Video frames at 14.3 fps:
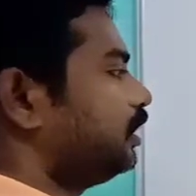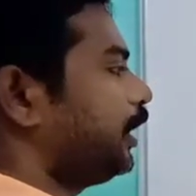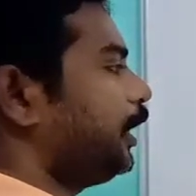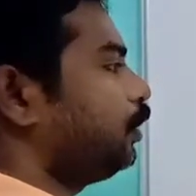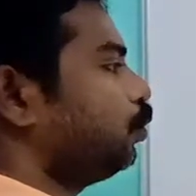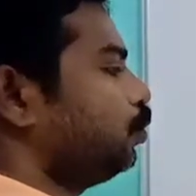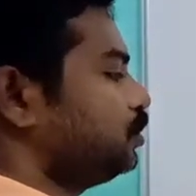
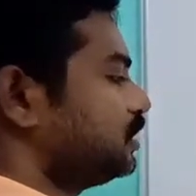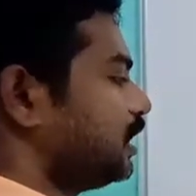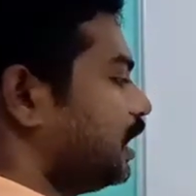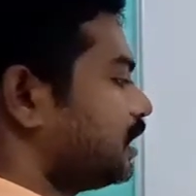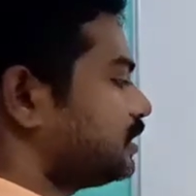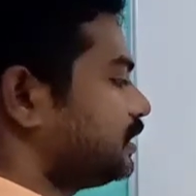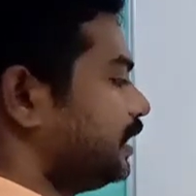3 2s
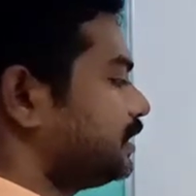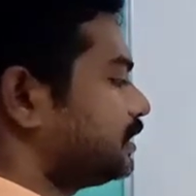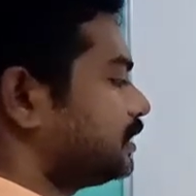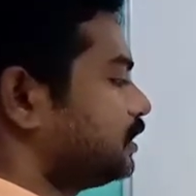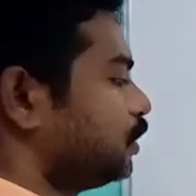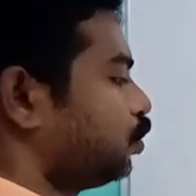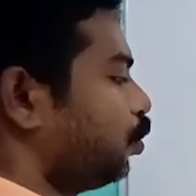are
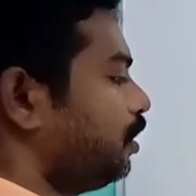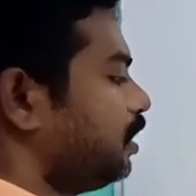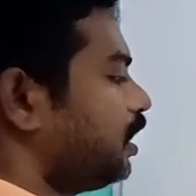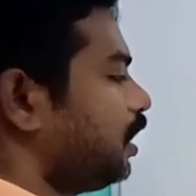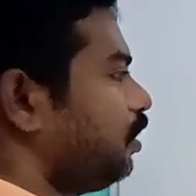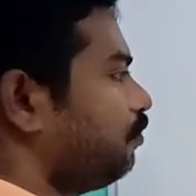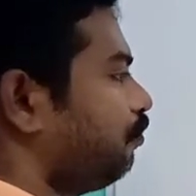6,
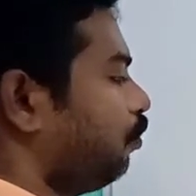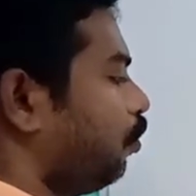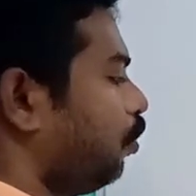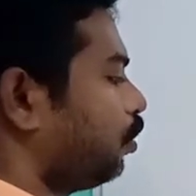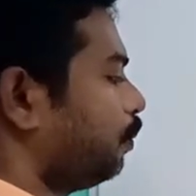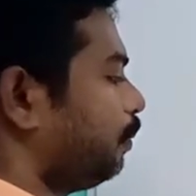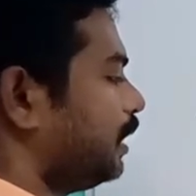
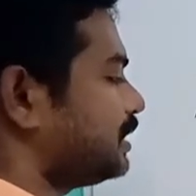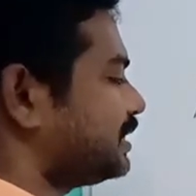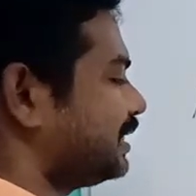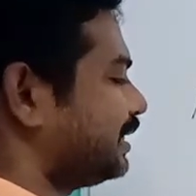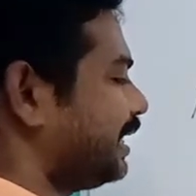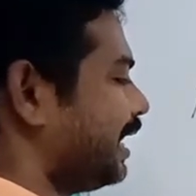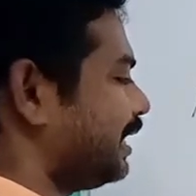24 plus
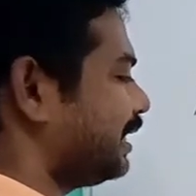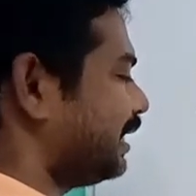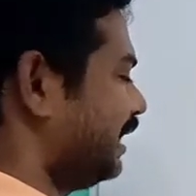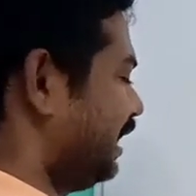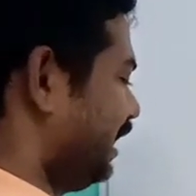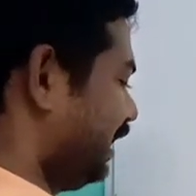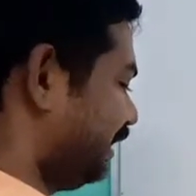
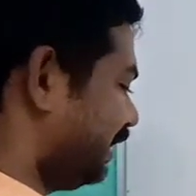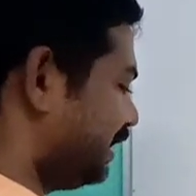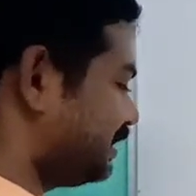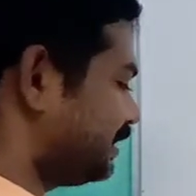10. That is